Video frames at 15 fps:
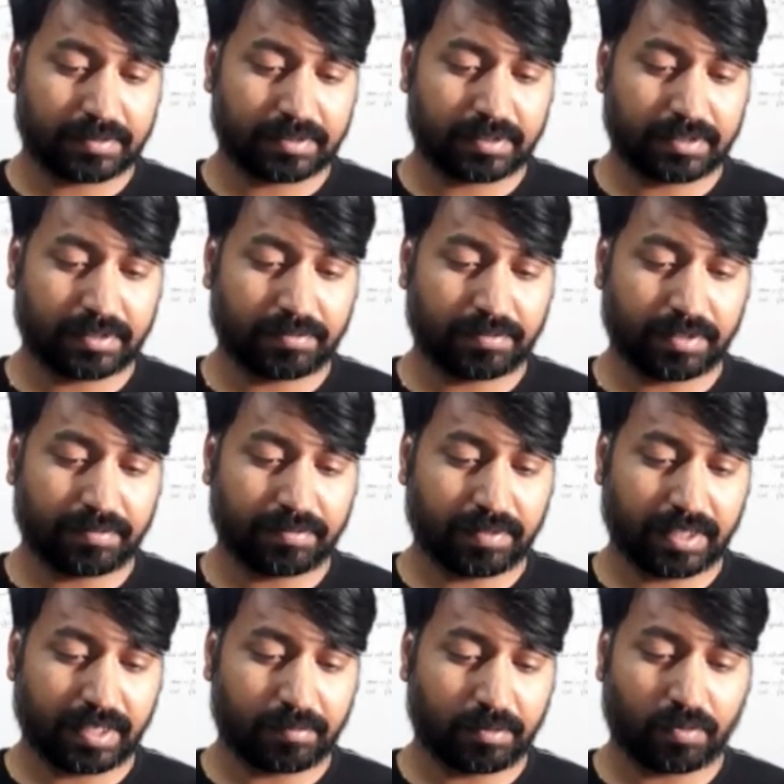This is a
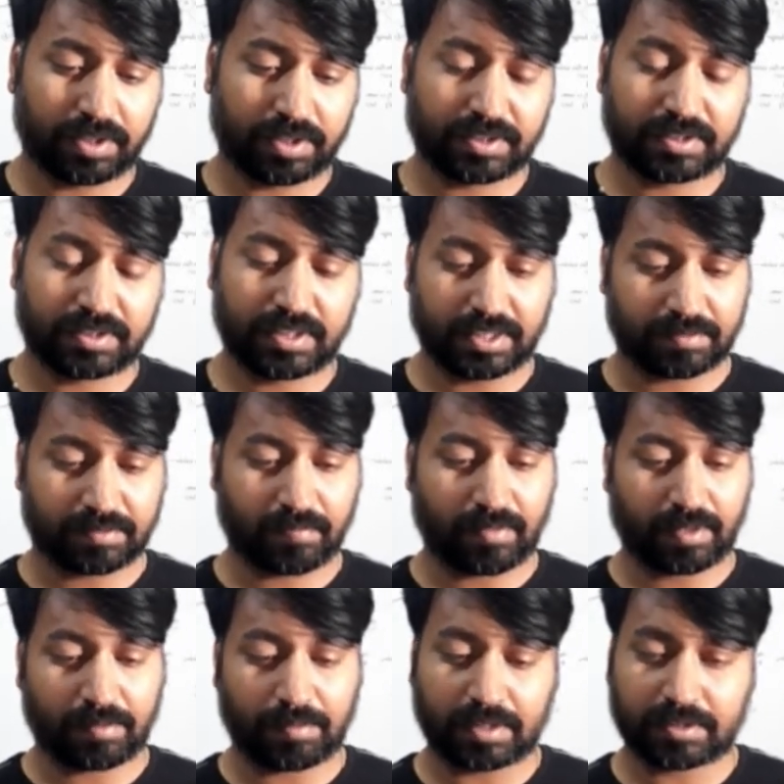45 gram of water is taken.
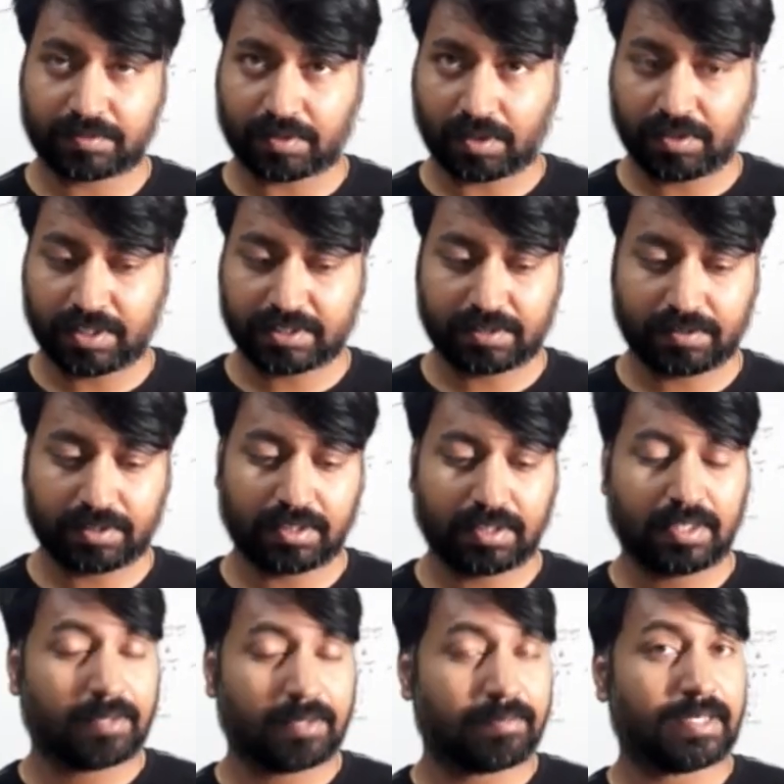Mass of solvent is given,
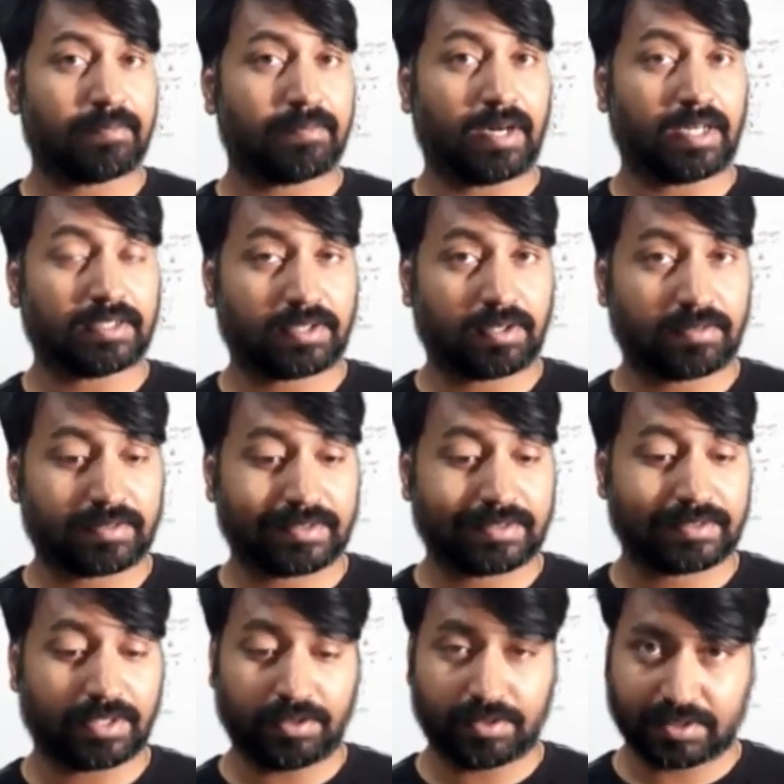but mass of
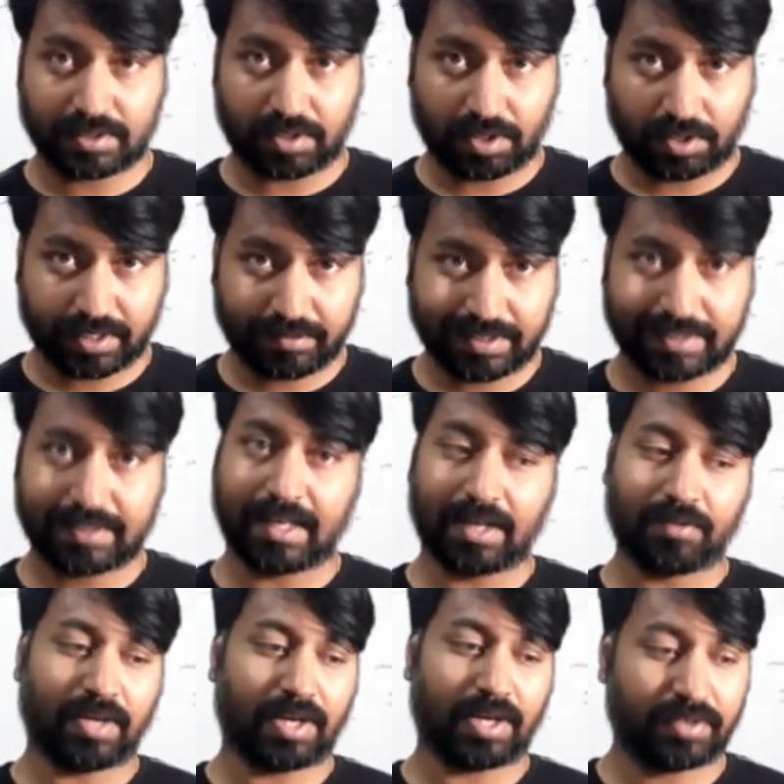solute is not given. That
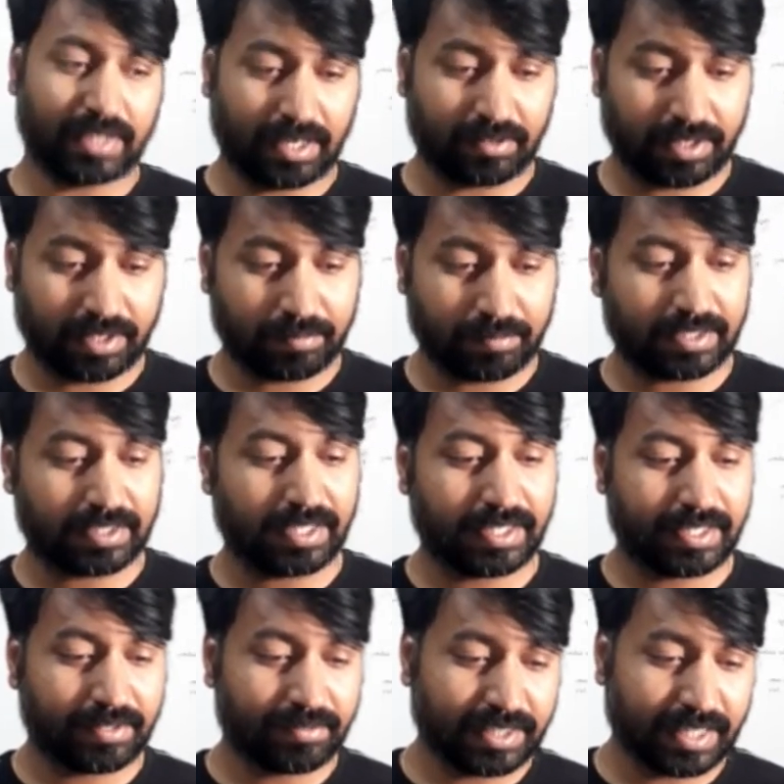we have to calculate. But they
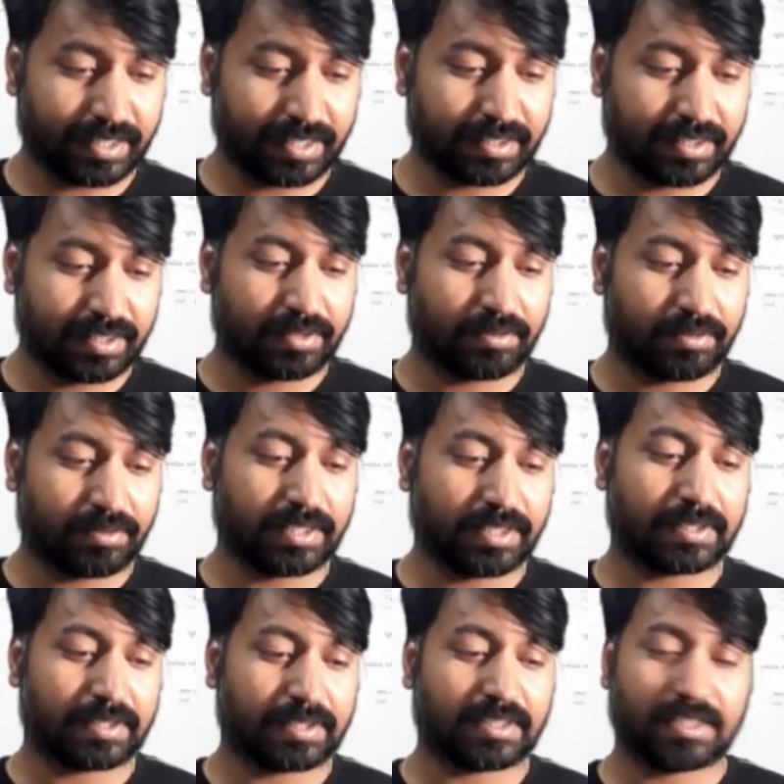given that what is the
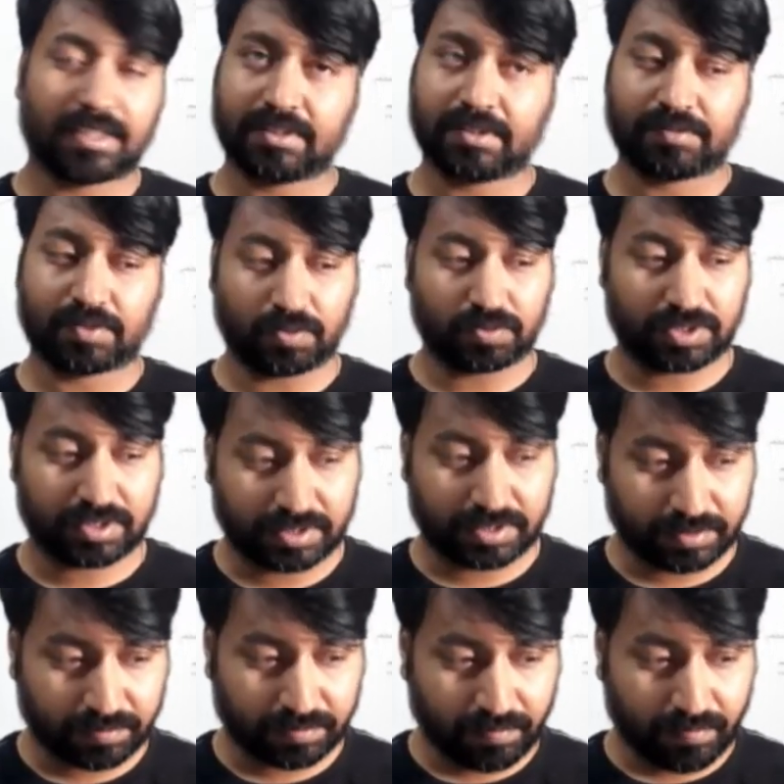percentage of solution is
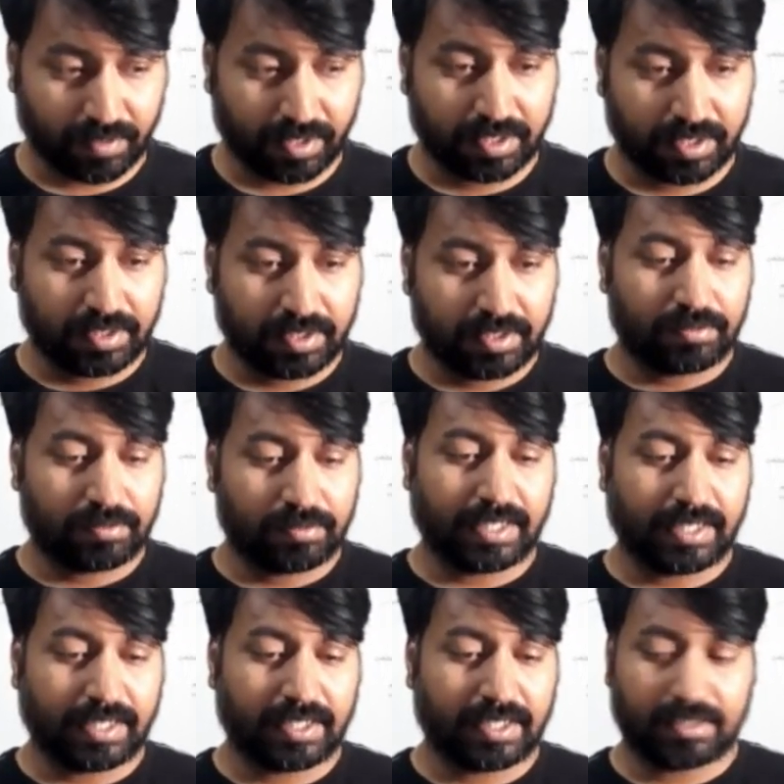given. We'll
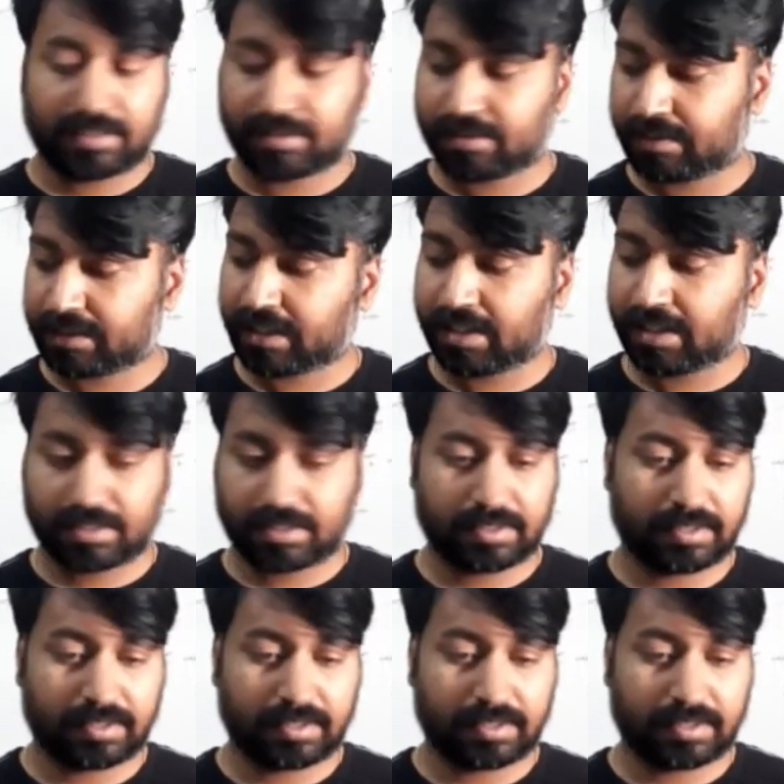write that once again.